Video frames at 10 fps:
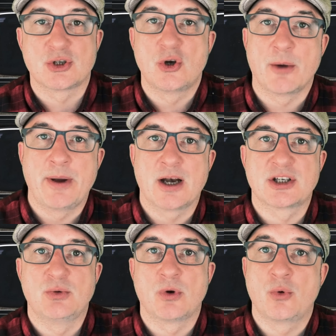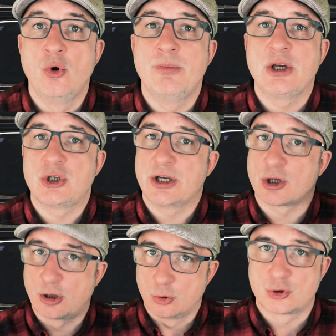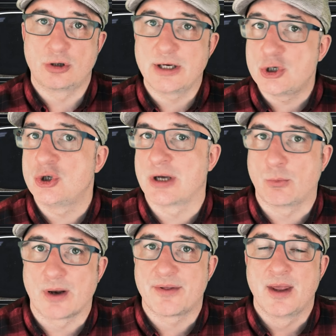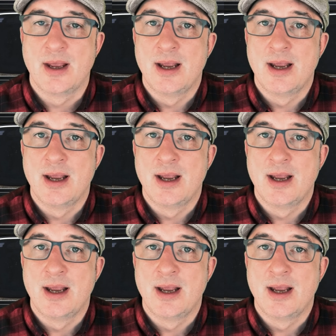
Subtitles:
to a person with whom they share a close relationship with.